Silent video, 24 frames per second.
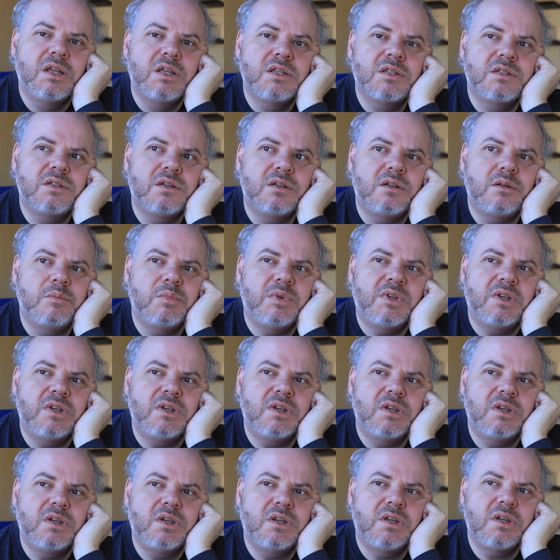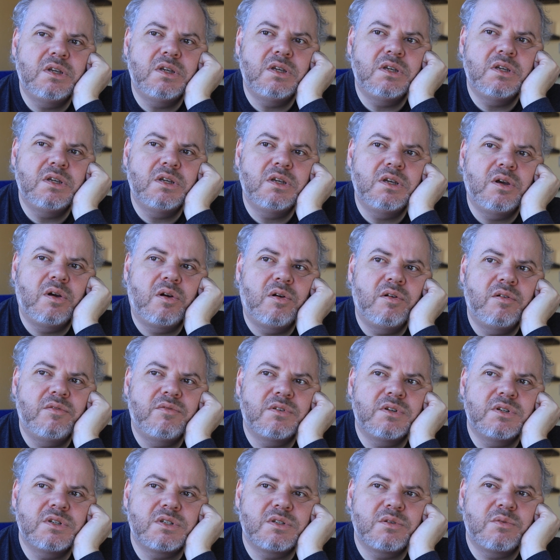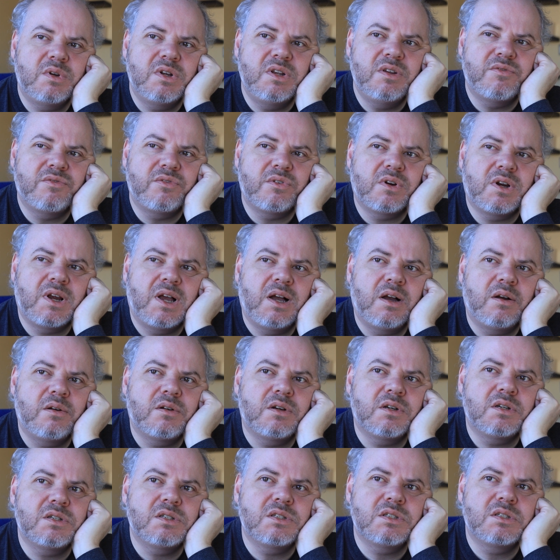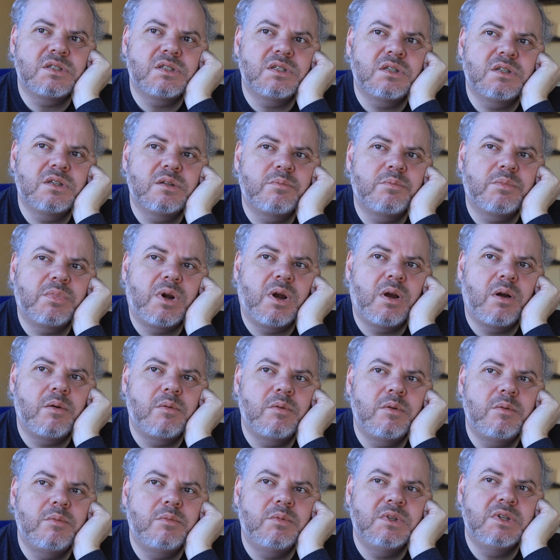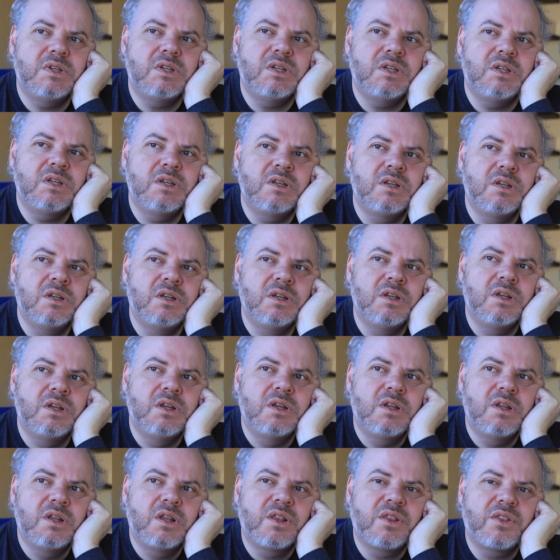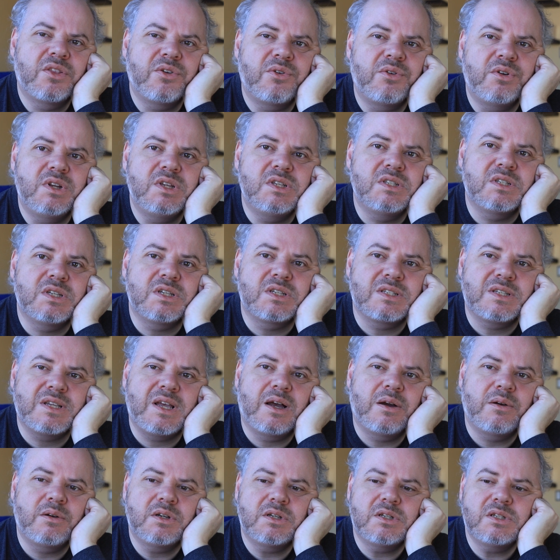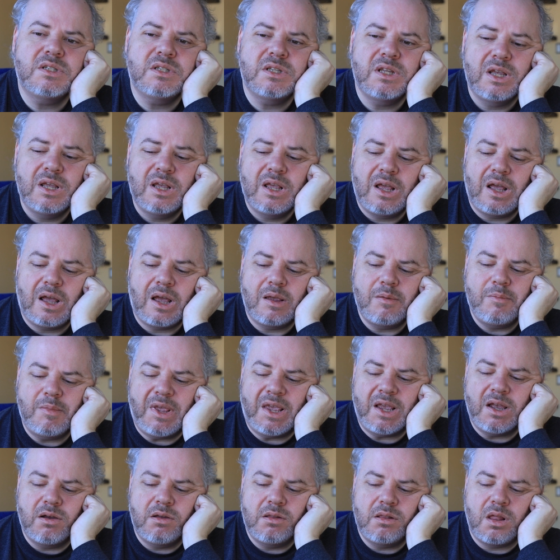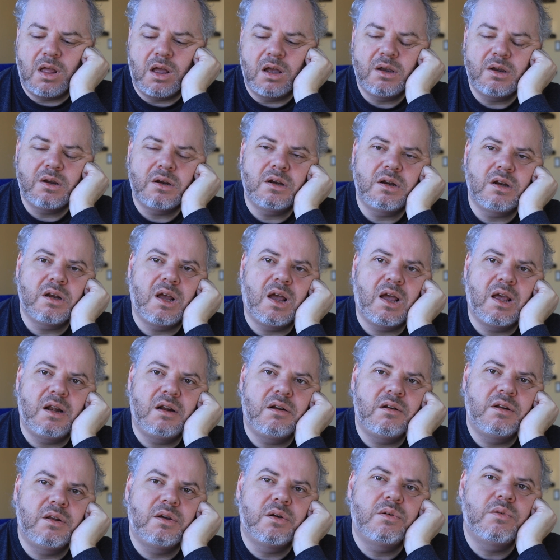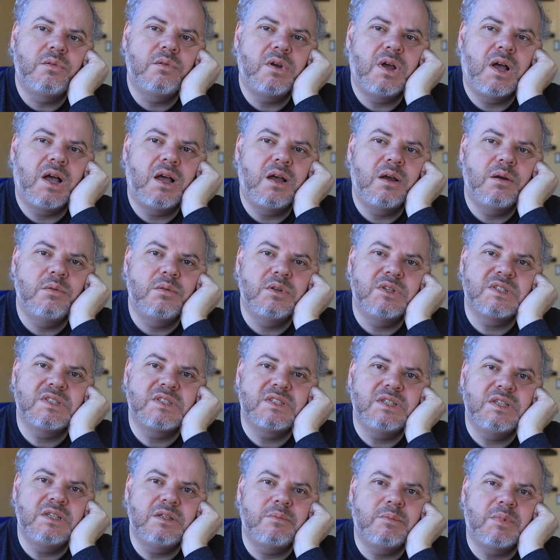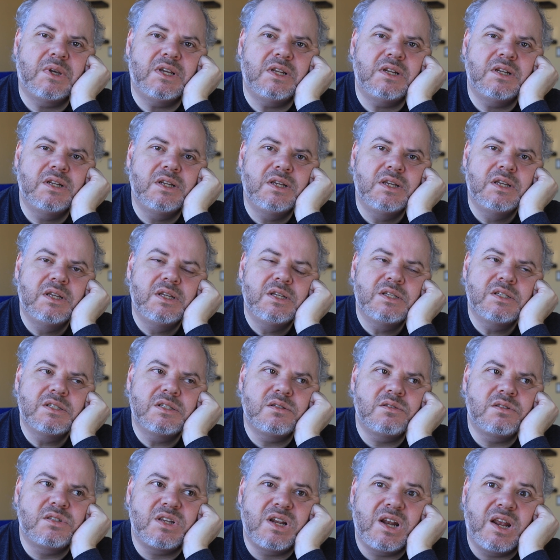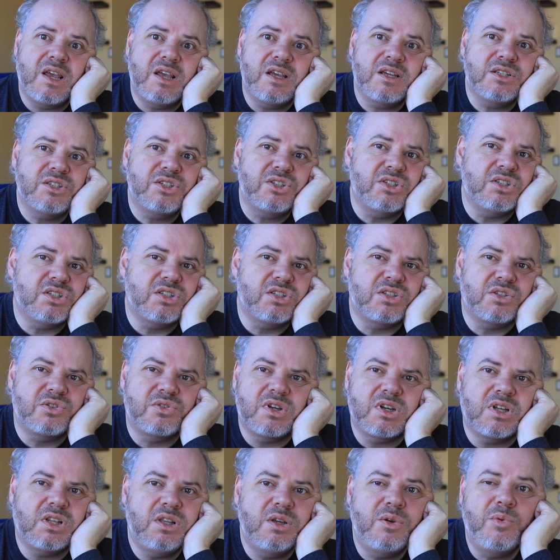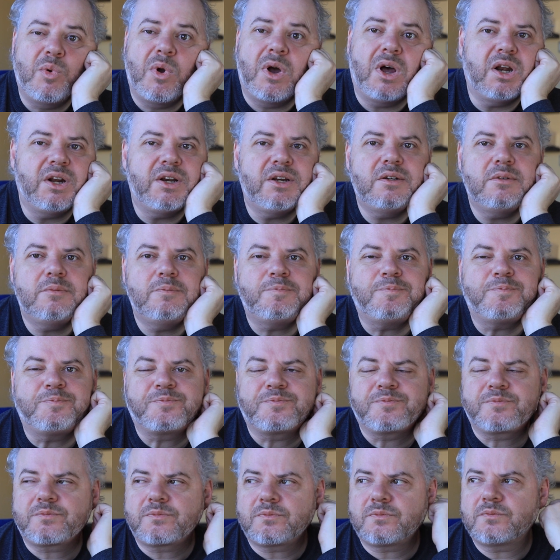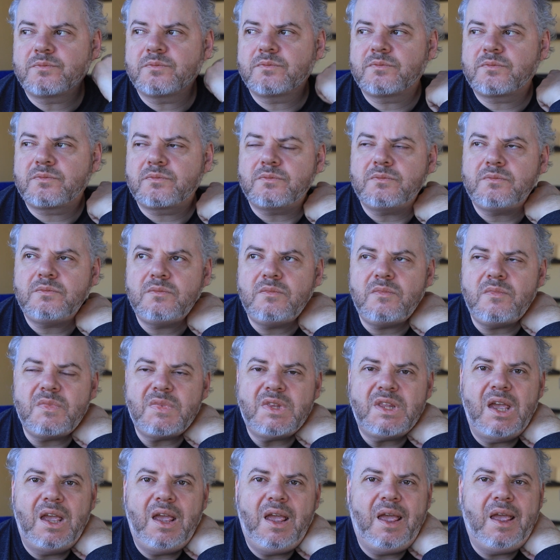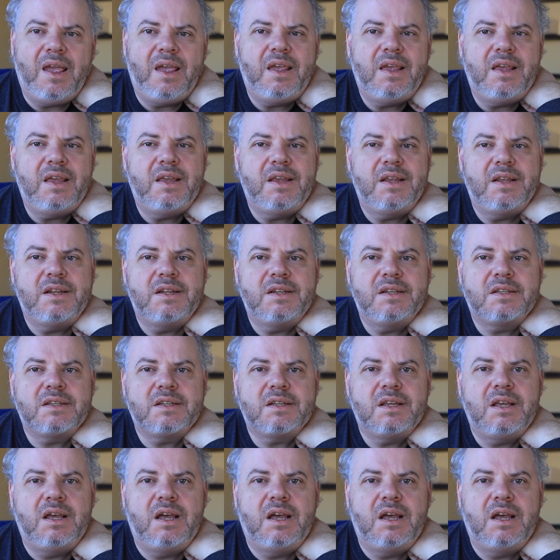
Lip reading: So it'll be over 24 hours, probably 36 hours. I may go longer, I don't know, we'll see. But so today is just strictly water. and